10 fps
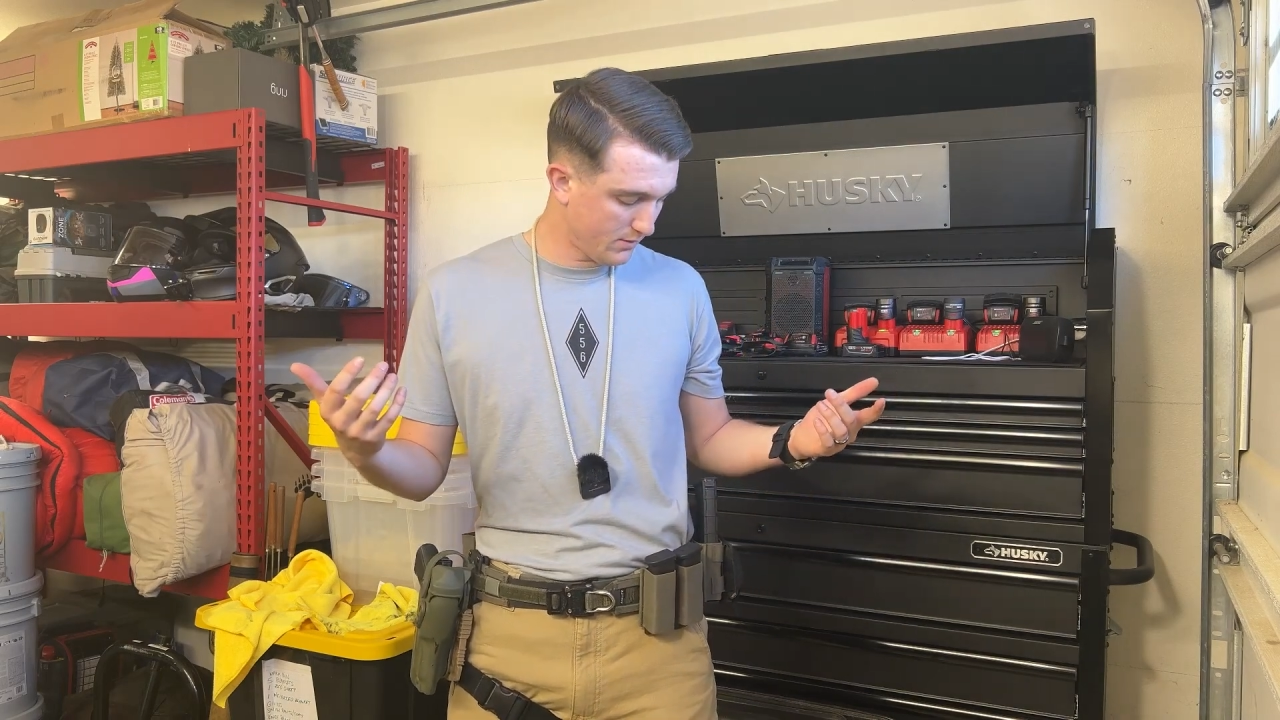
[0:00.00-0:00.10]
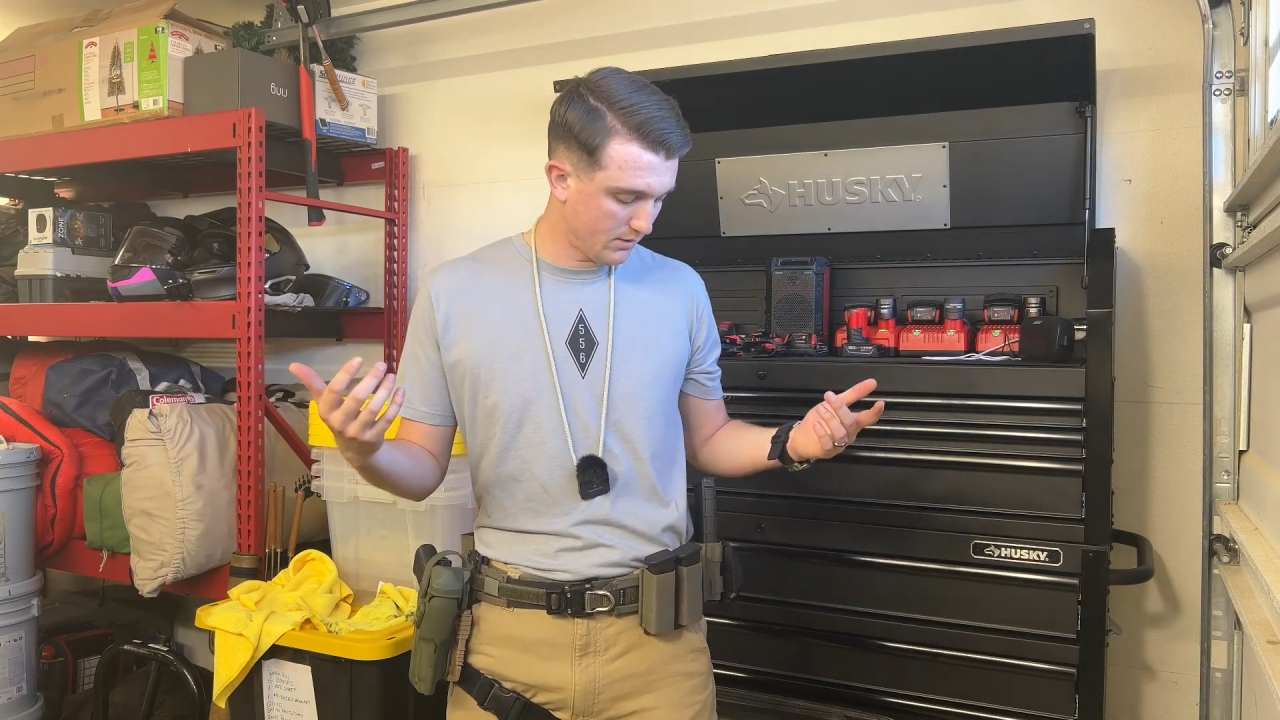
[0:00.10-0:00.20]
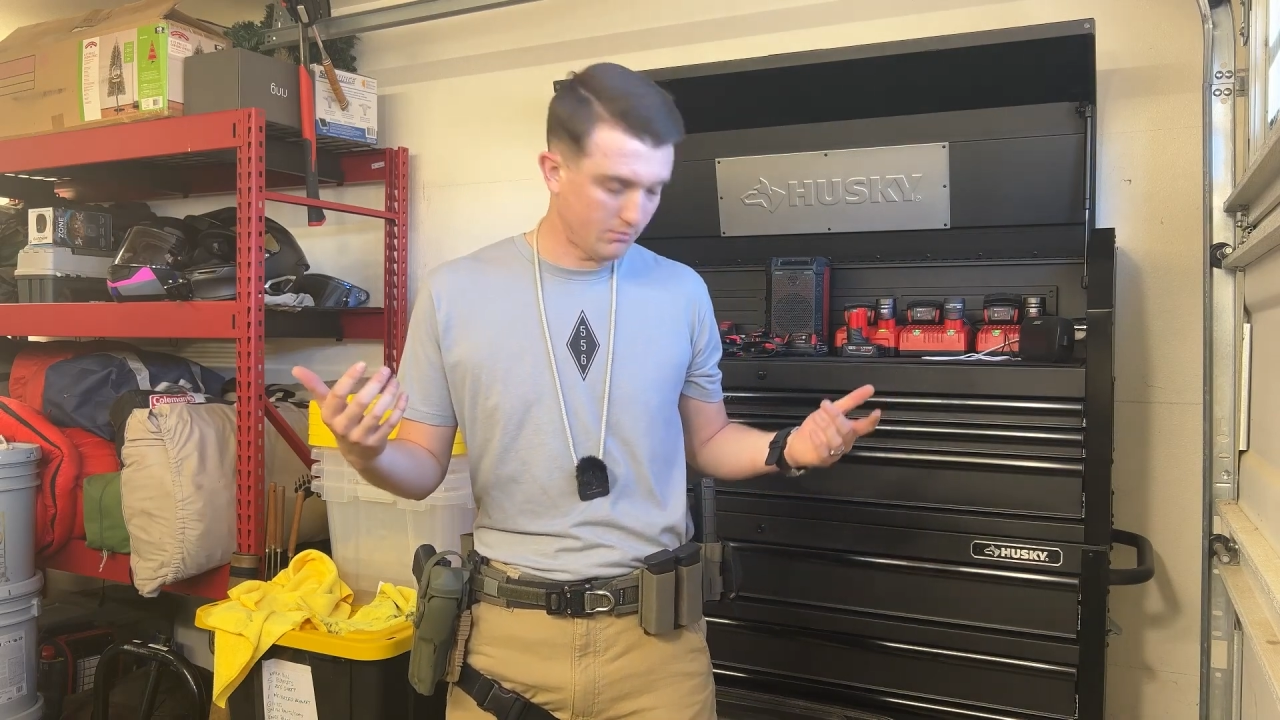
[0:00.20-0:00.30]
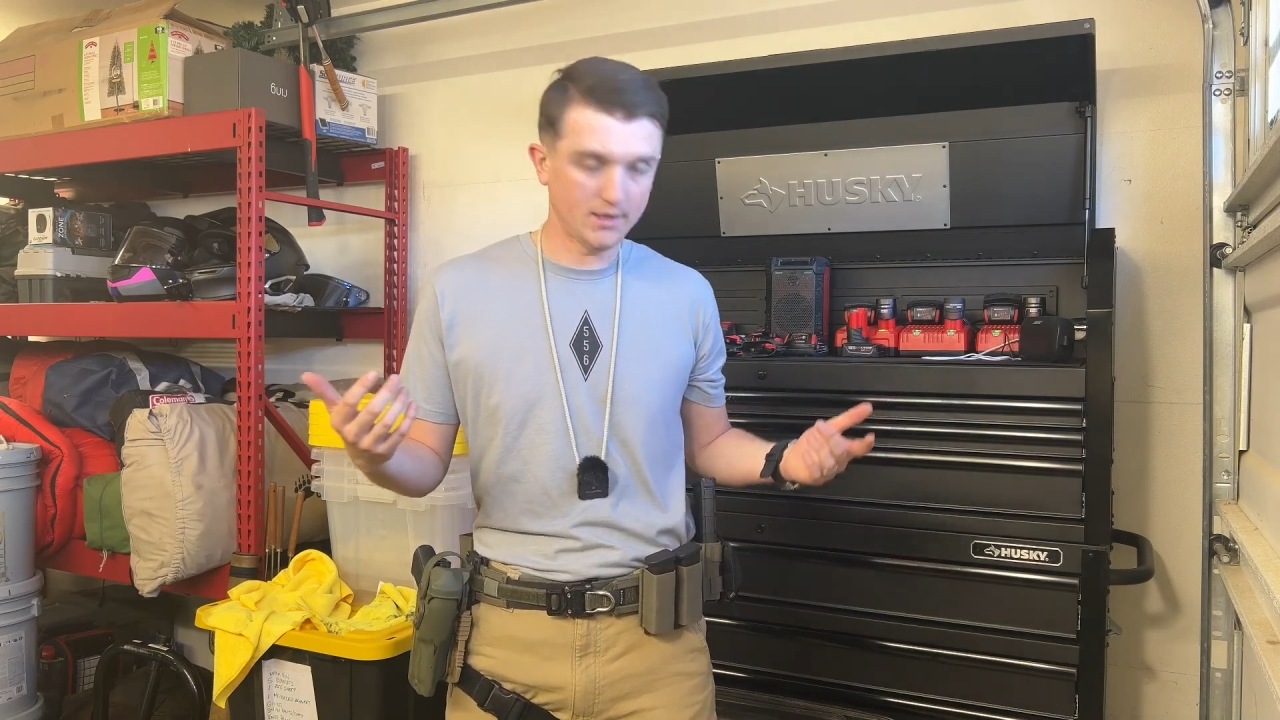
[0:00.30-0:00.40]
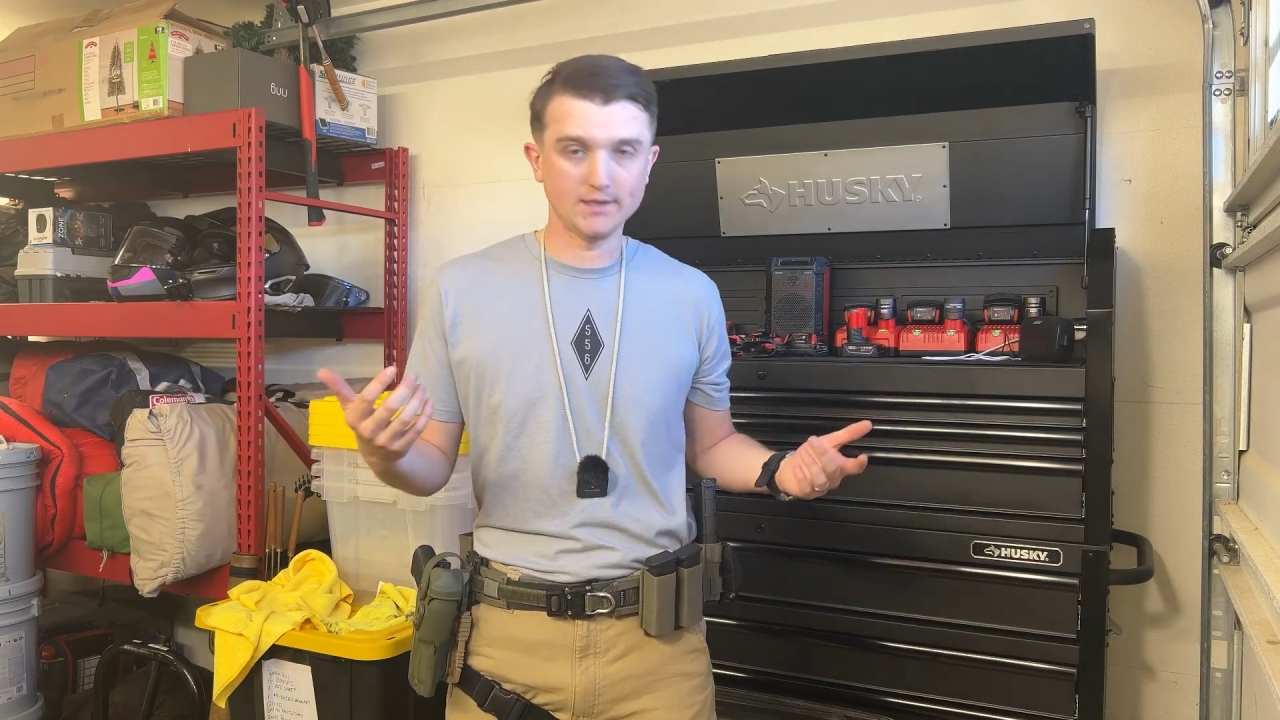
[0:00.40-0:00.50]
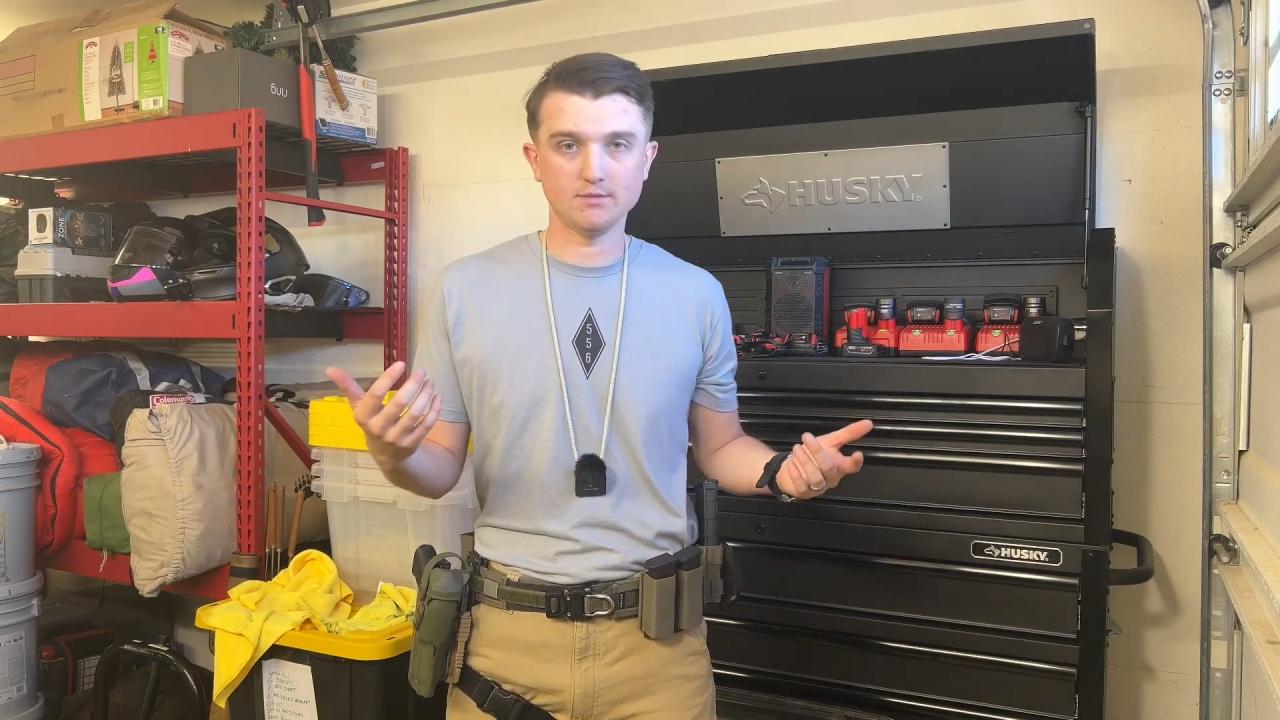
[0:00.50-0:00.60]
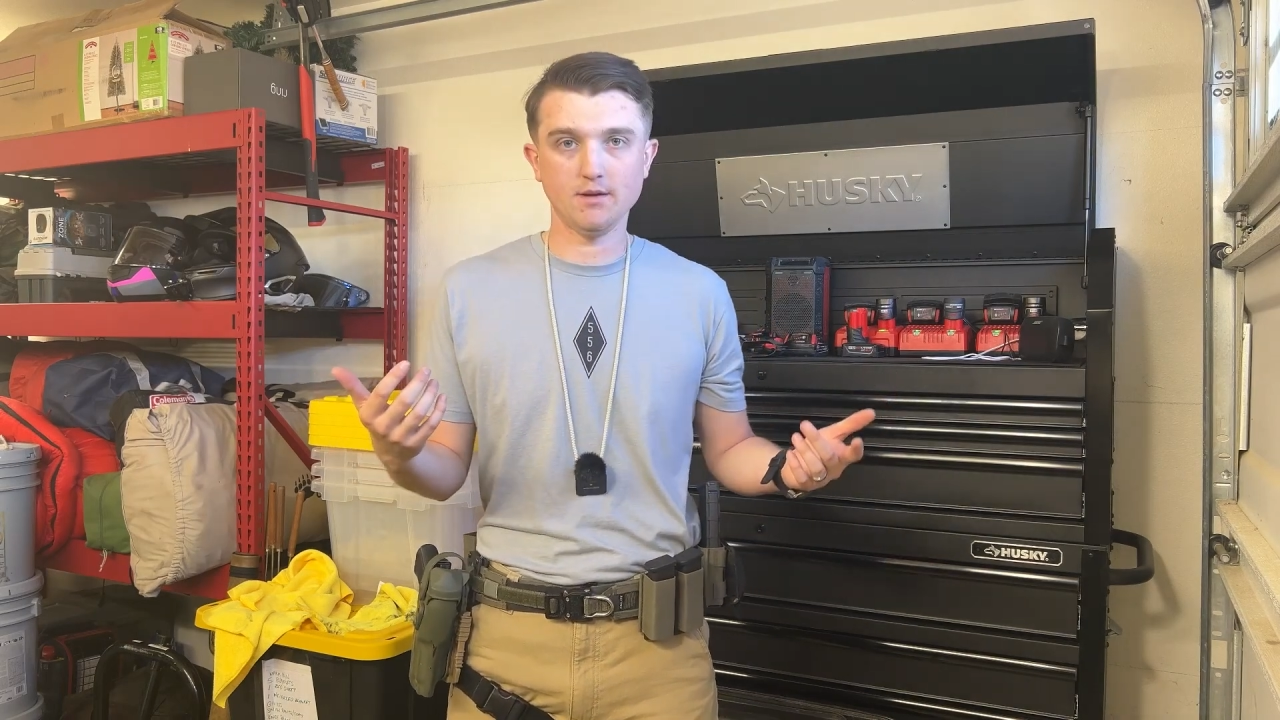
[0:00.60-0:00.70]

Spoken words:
complaints